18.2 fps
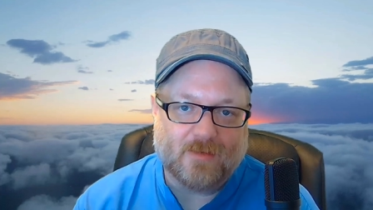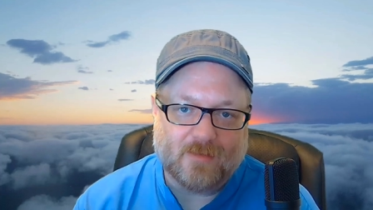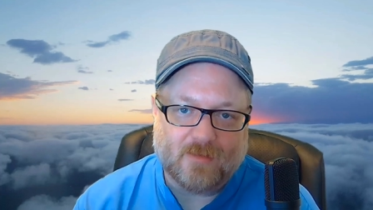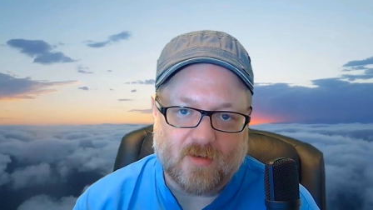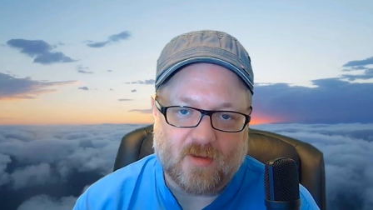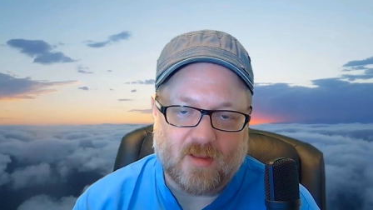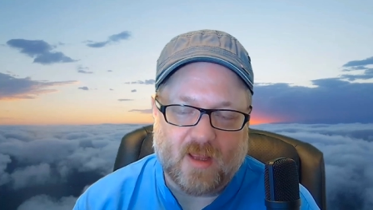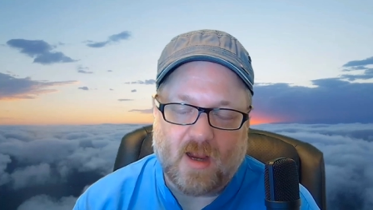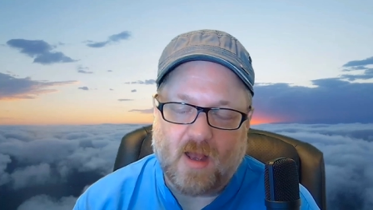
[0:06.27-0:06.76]

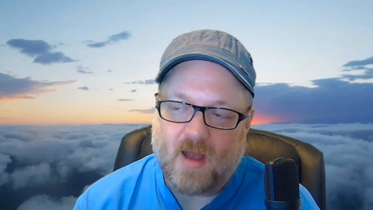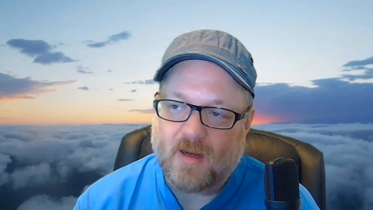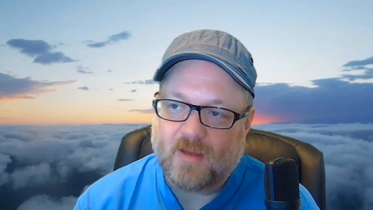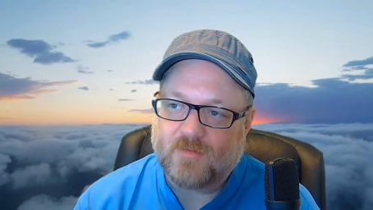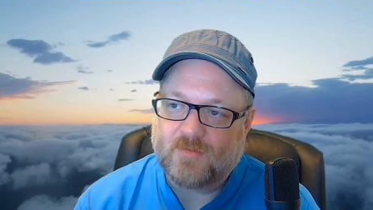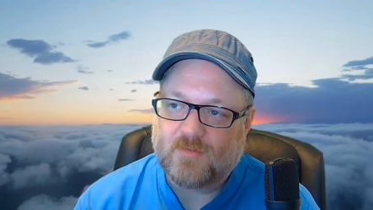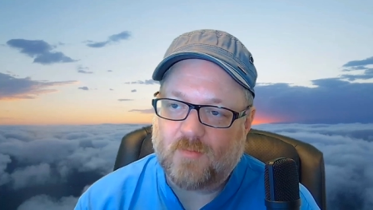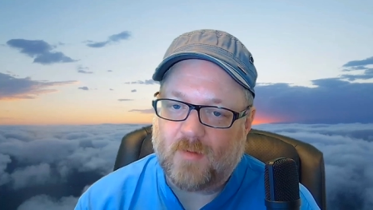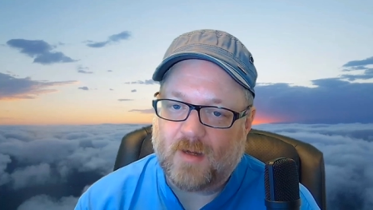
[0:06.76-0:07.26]
early
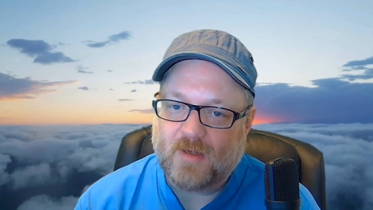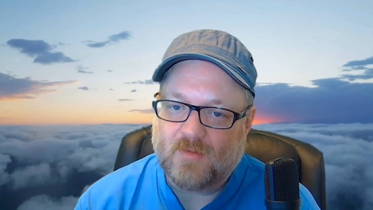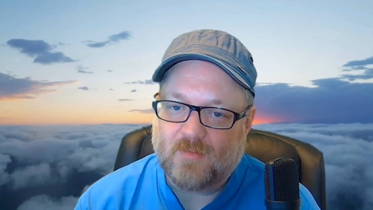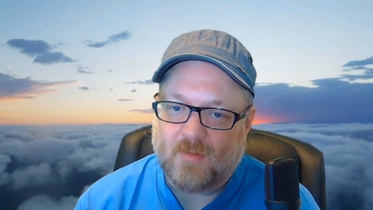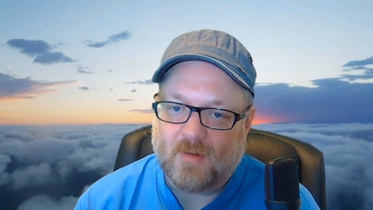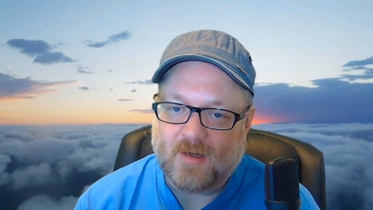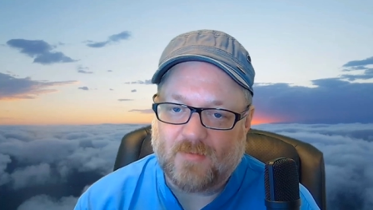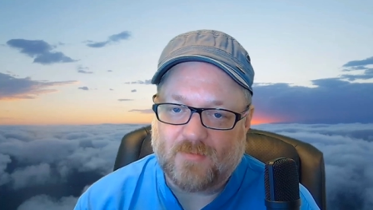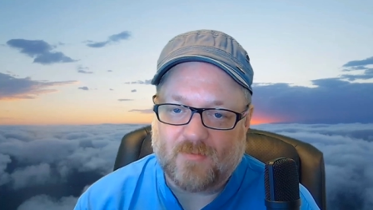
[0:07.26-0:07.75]
August
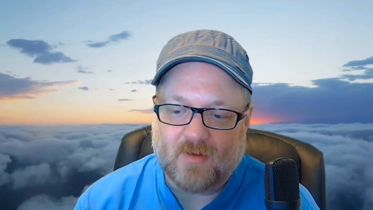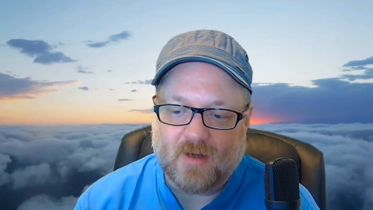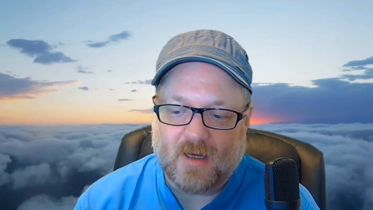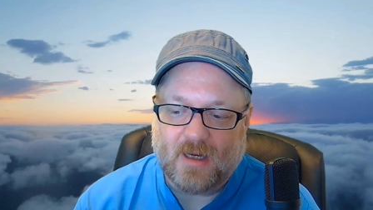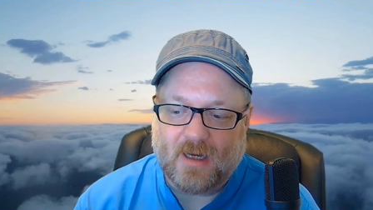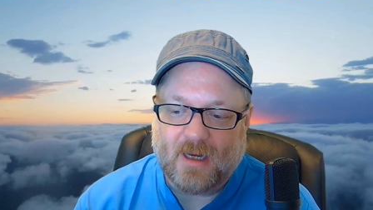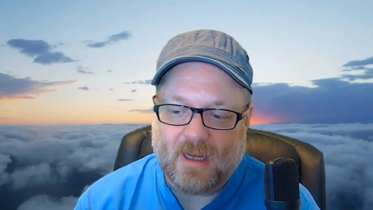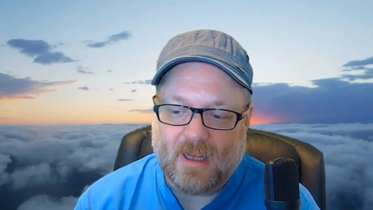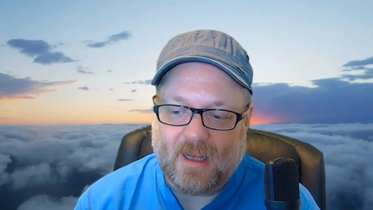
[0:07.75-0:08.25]

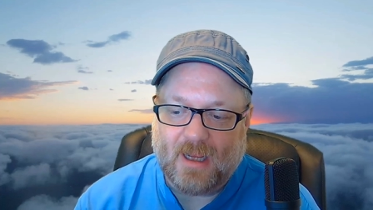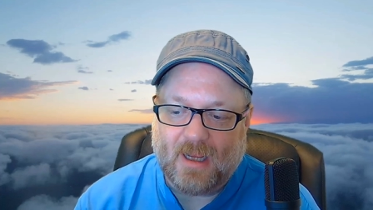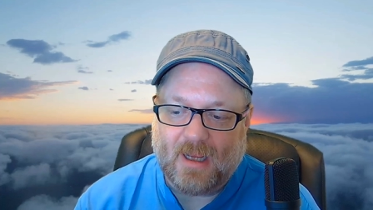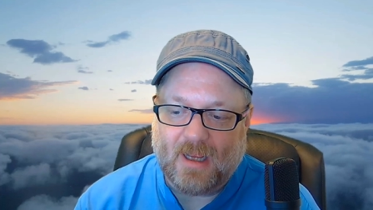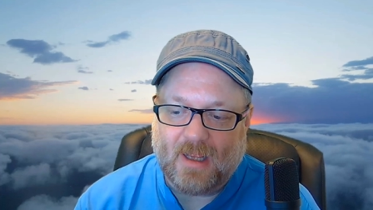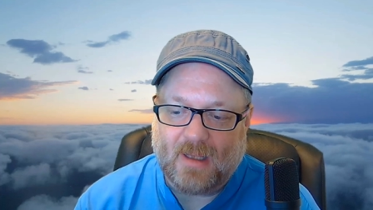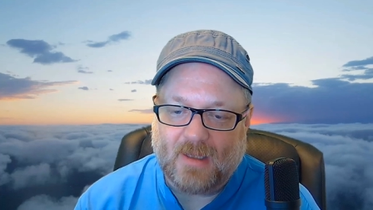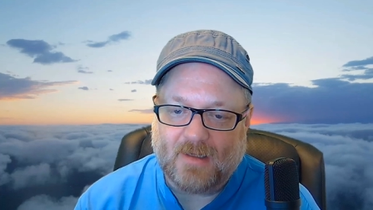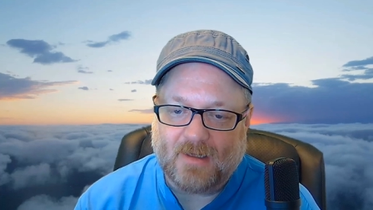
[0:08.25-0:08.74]
2023,
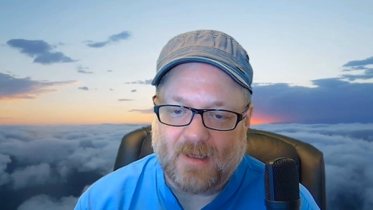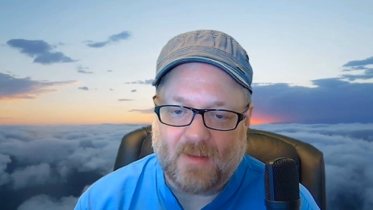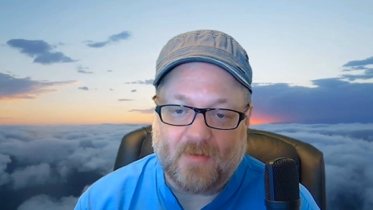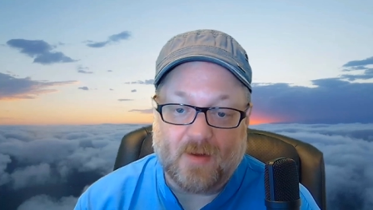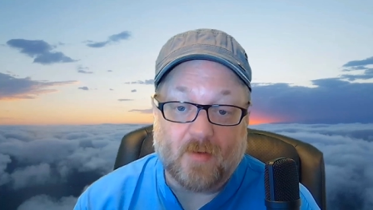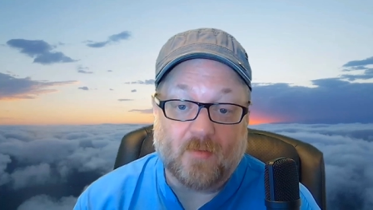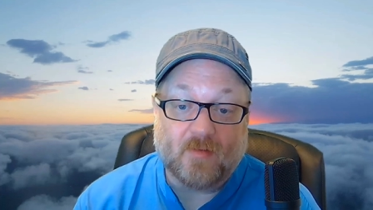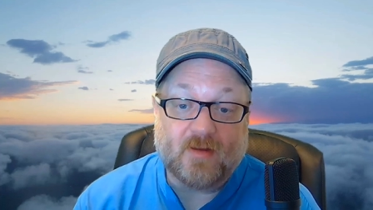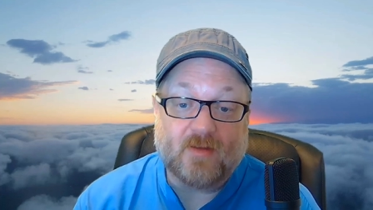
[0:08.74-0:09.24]
and
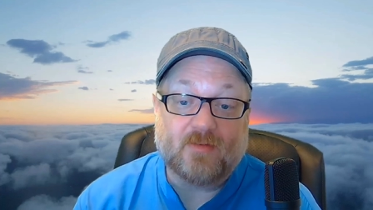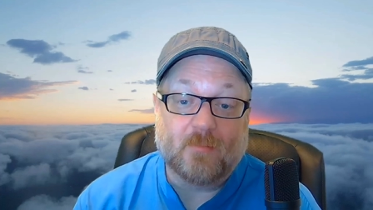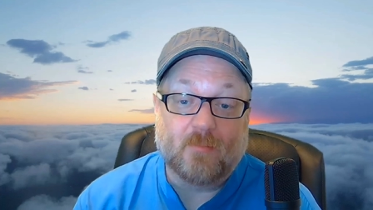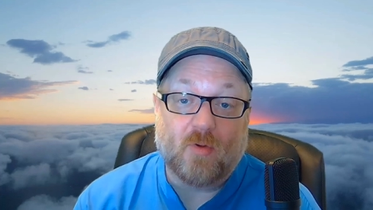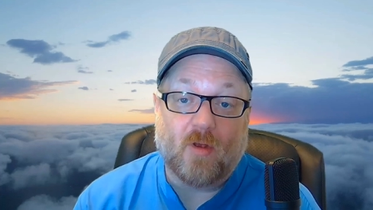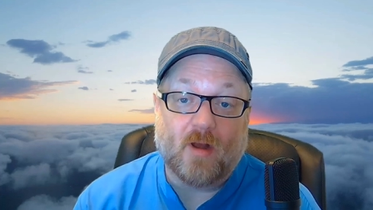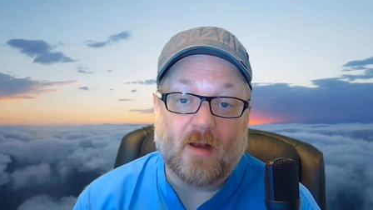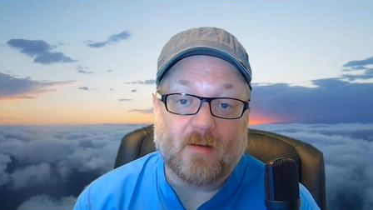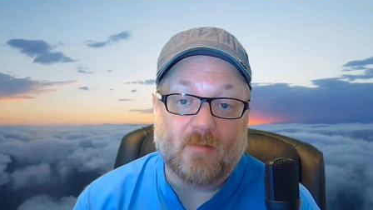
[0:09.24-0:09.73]
they were
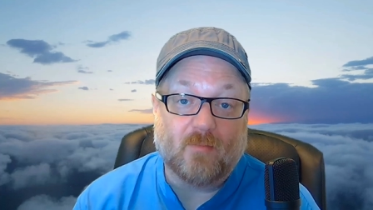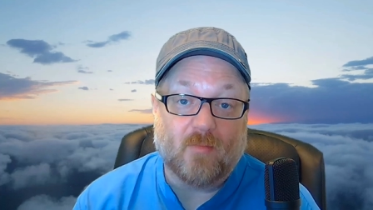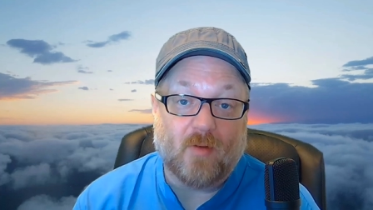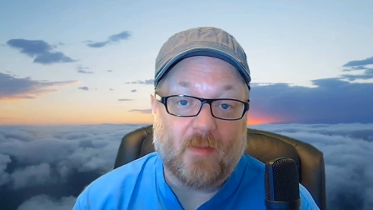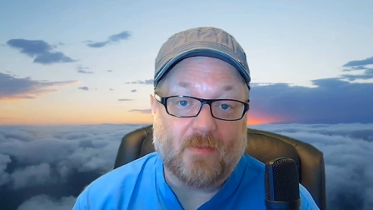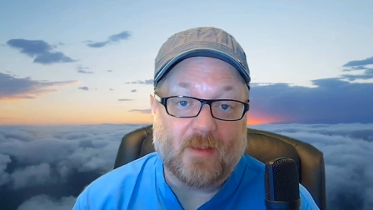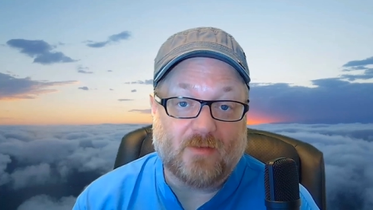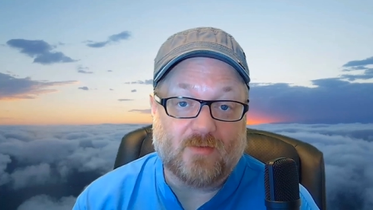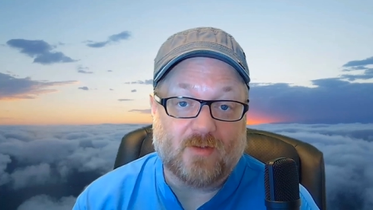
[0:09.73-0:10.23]
disappointed in
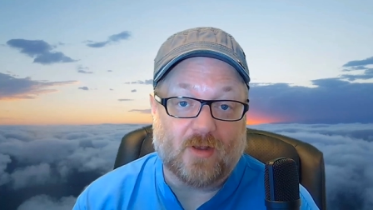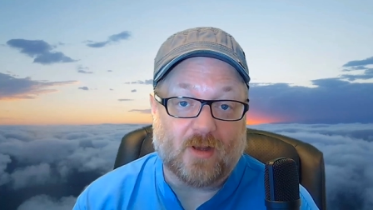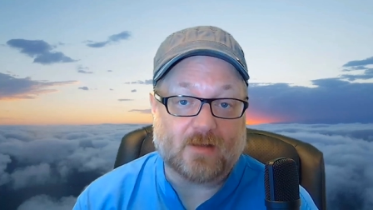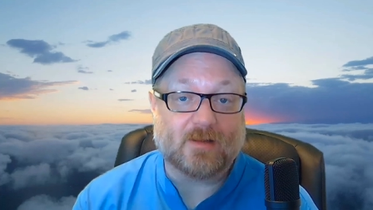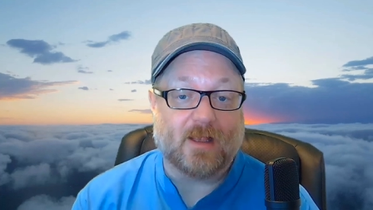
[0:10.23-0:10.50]
what they took.